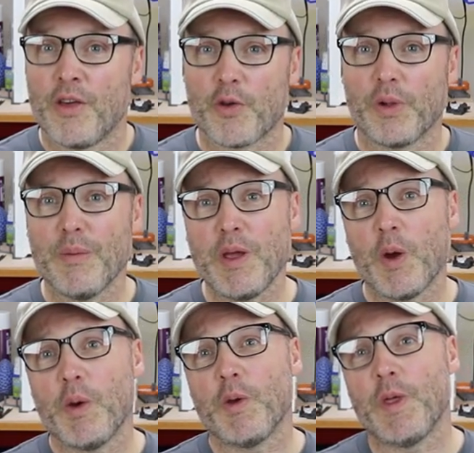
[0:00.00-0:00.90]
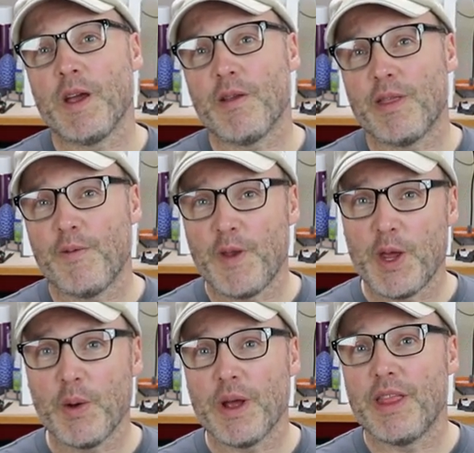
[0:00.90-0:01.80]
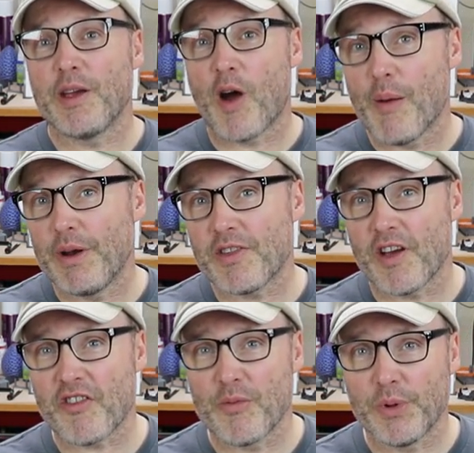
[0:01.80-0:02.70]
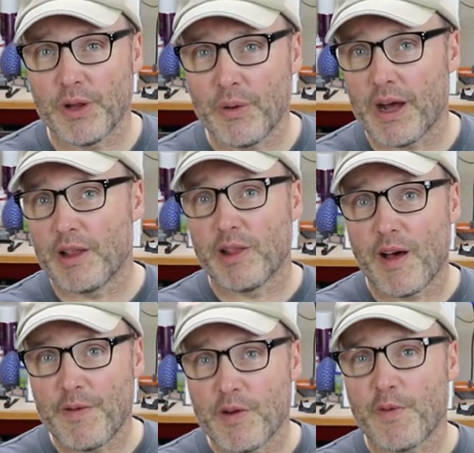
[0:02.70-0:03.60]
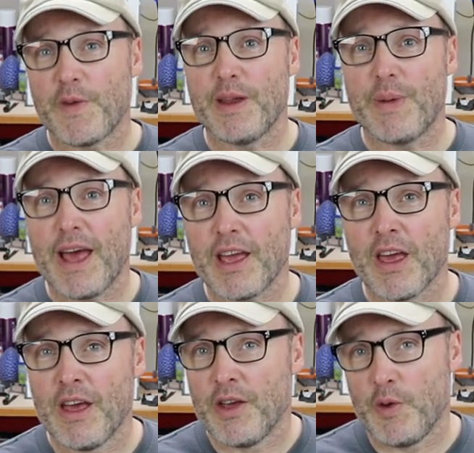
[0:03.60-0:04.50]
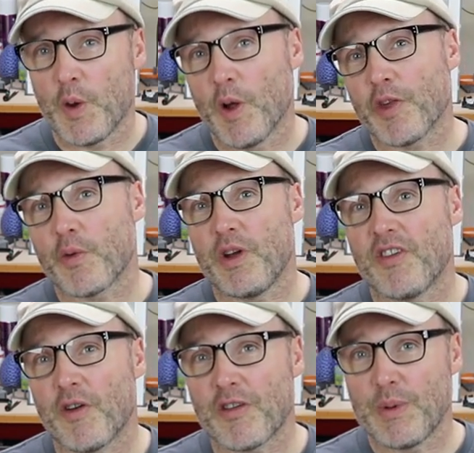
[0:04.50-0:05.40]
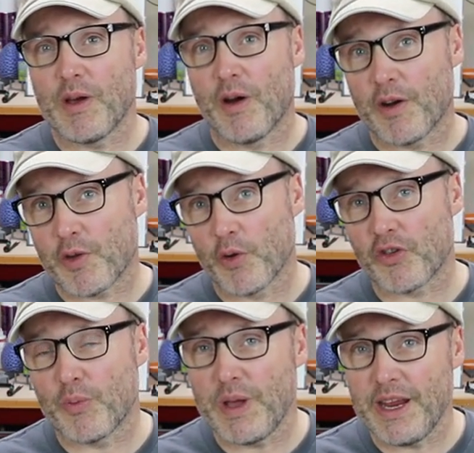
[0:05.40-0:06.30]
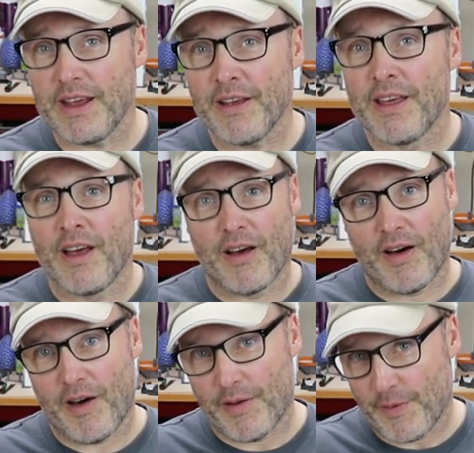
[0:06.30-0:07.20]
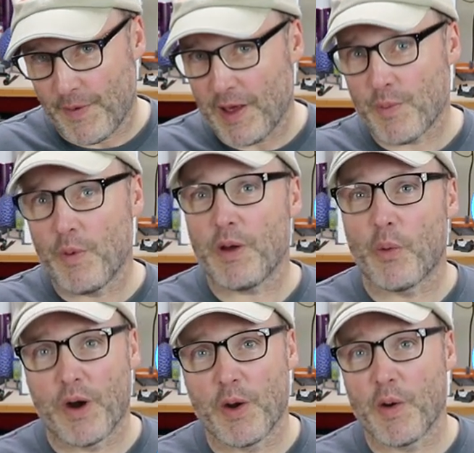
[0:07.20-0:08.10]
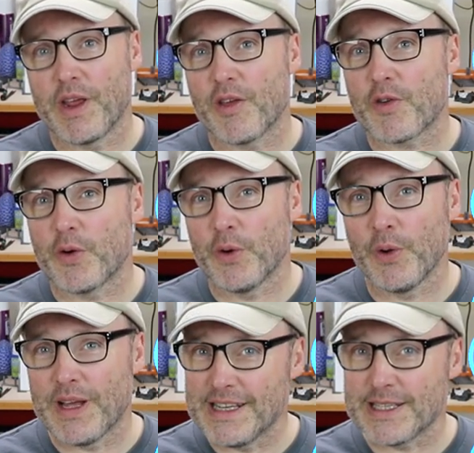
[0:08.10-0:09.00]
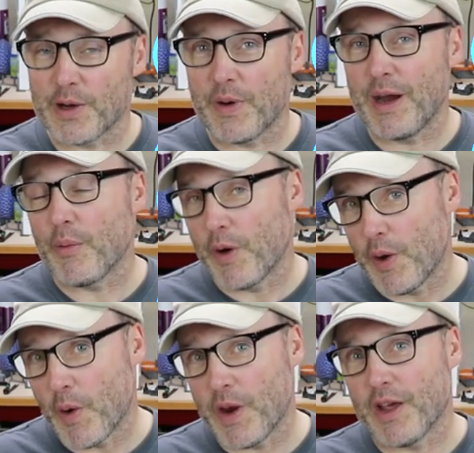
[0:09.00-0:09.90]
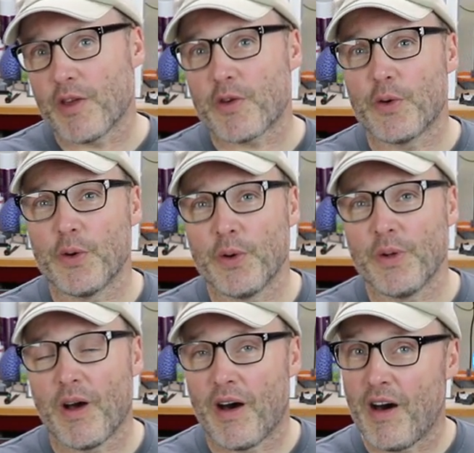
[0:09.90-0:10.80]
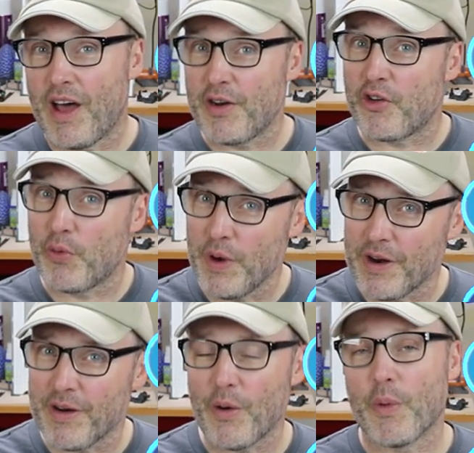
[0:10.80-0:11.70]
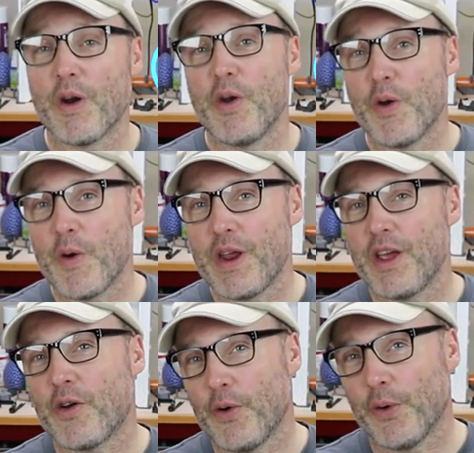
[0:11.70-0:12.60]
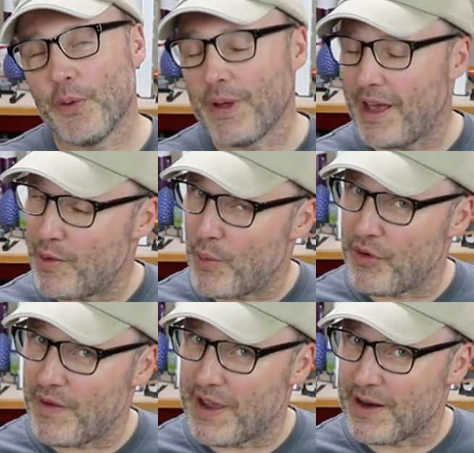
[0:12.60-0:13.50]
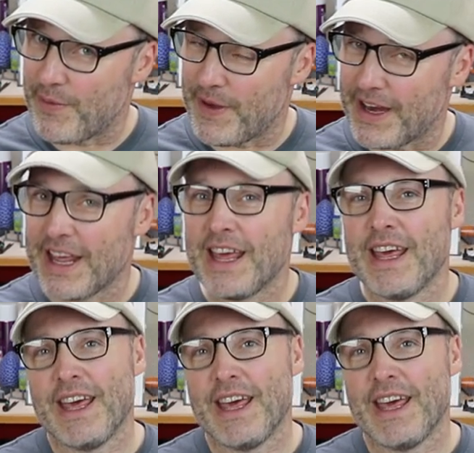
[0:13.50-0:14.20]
So let me know what you think of the video in the comment section below. I love your feedback. You can also reach out to me on social media, on Facebook, where Nerdy is Cool, Instagram, where Nerdy is Cool, on Twitter, where Nerdy Cool, had to abbreviate to fit,